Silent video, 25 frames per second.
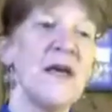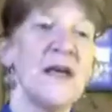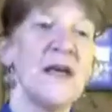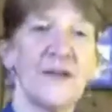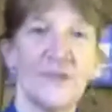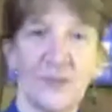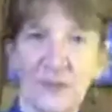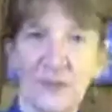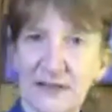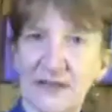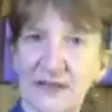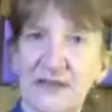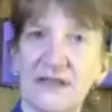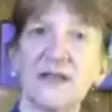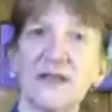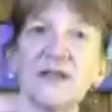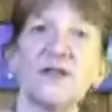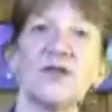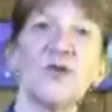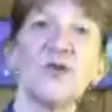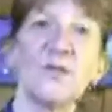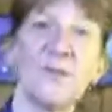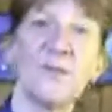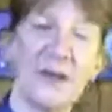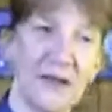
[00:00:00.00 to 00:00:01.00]
If we see it
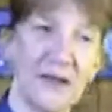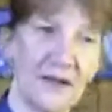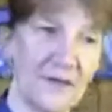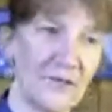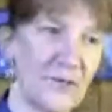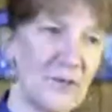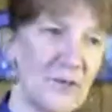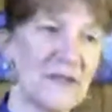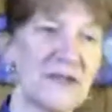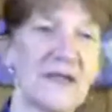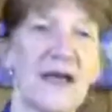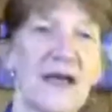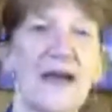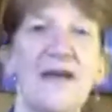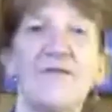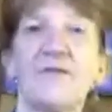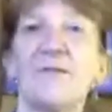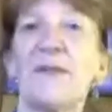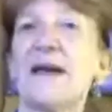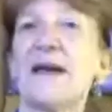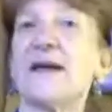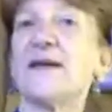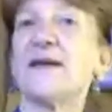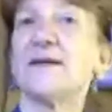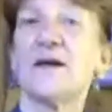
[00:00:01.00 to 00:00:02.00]
looping, if we have
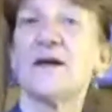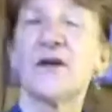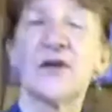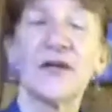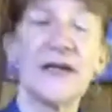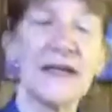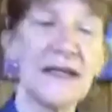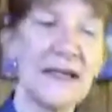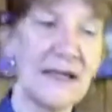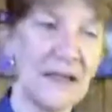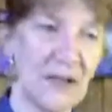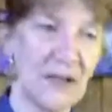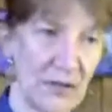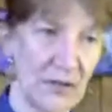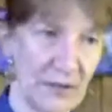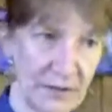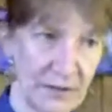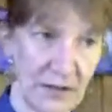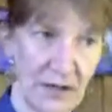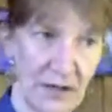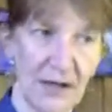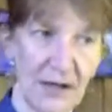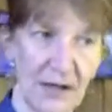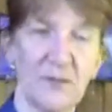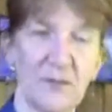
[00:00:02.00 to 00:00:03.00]
pain in our knee all the
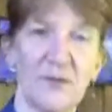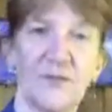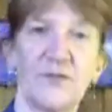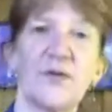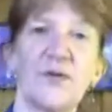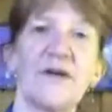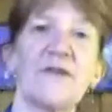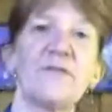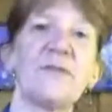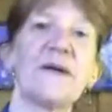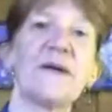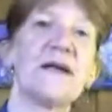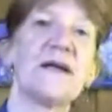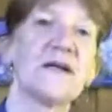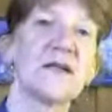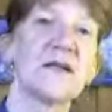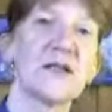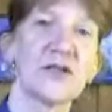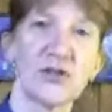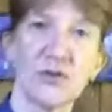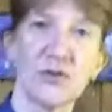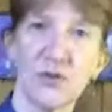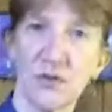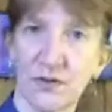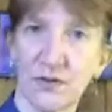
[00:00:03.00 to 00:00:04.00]
time, if we have pain in our
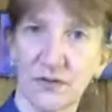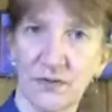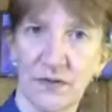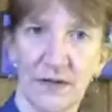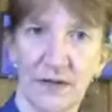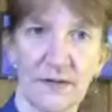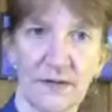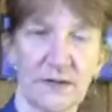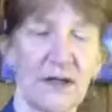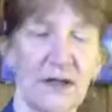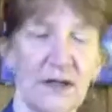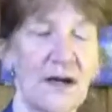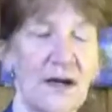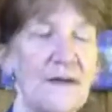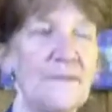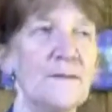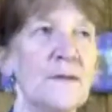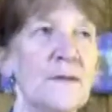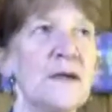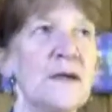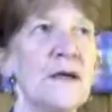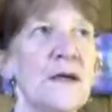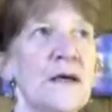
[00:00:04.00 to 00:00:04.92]
shoulder all the time.